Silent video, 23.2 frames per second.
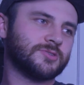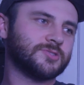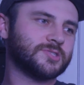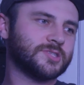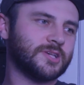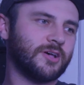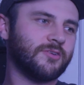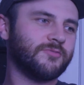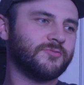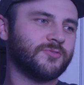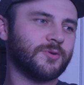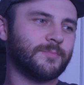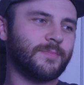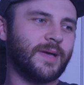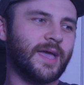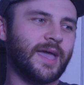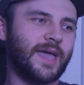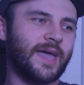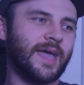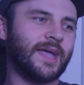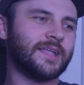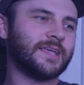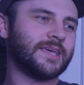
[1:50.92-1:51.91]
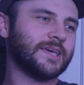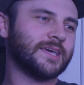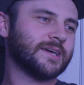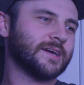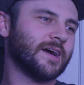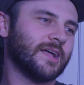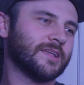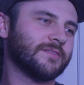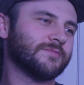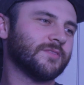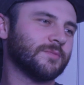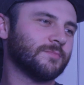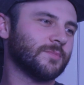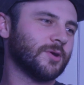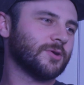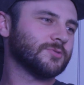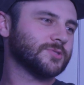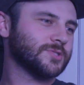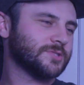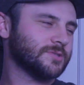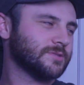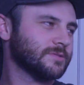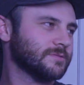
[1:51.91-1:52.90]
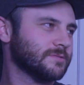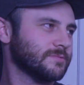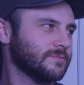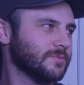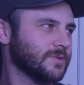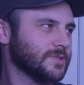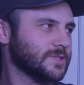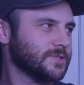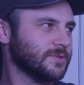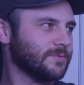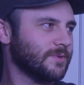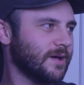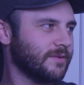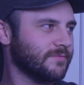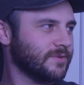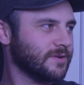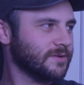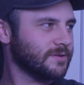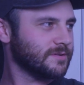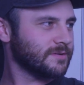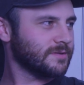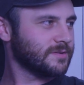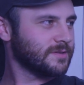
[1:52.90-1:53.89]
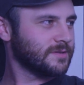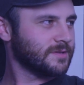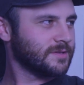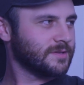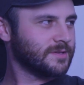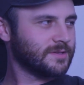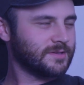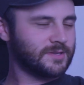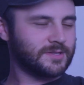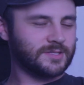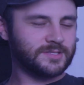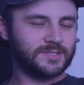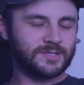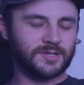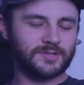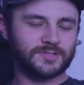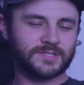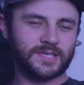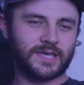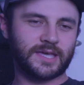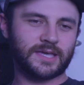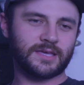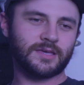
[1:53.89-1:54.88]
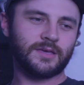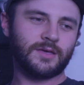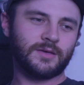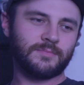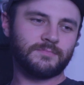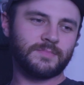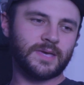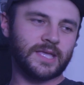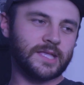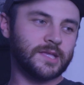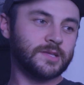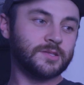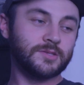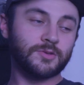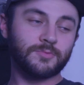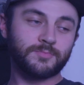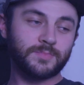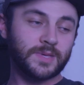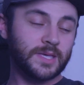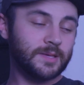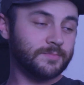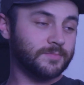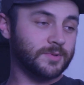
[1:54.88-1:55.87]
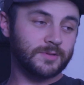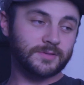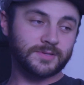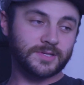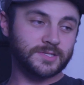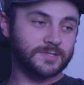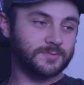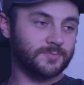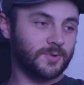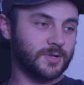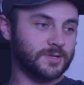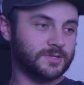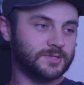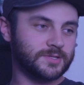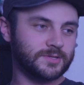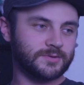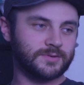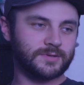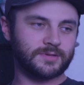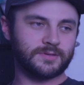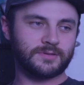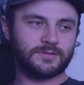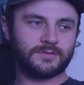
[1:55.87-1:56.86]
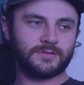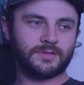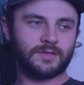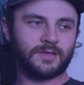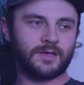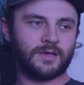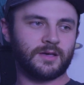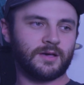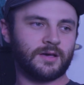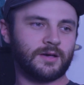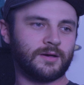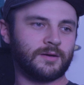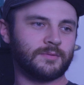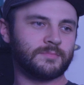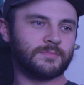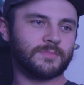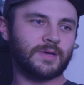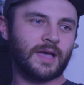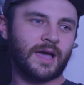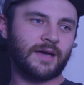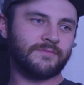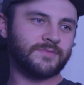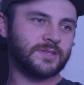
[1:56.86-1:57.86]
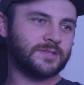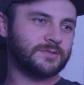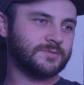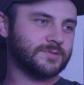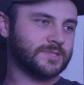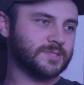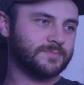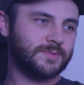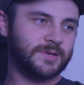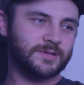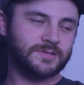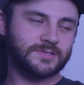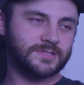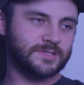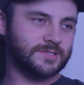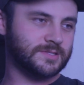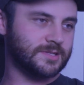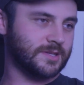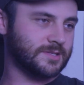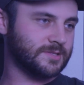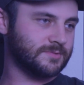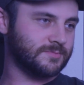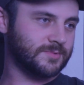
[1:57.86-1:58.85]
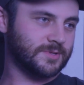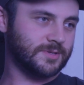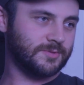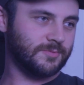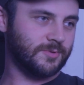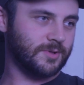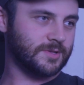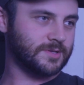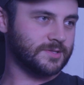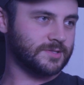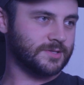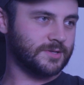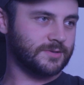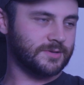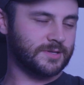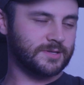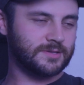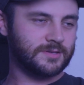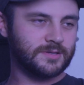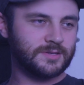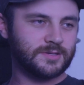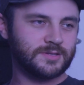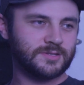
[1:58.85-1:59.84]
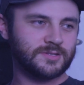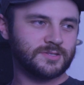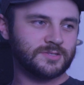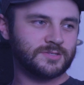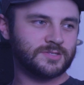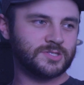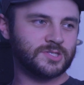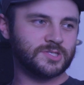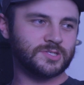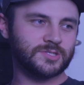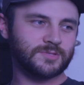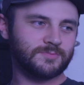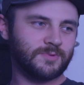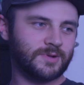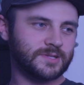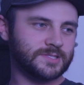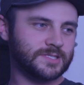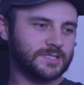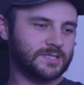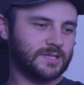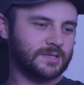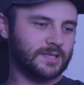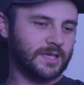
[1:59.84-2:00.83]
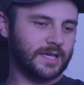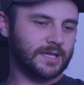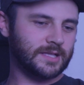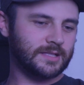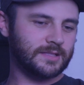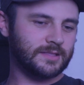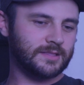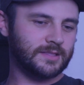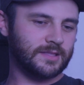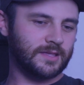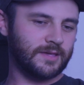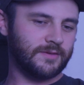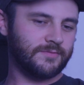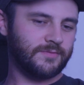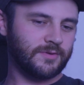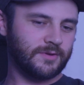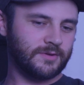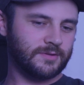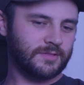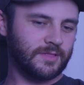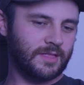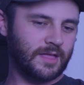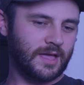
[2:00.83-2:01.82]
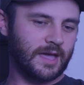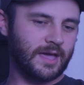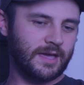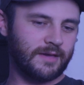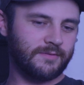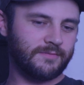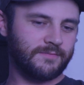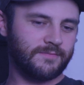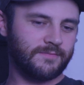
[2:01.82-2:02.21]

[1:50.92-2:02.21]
herself from any kind of emotion whatsoever. So it's like meeting new people, doesn't want to do it. Having new experiences, doesn't really want to do it. She just wants to like live her life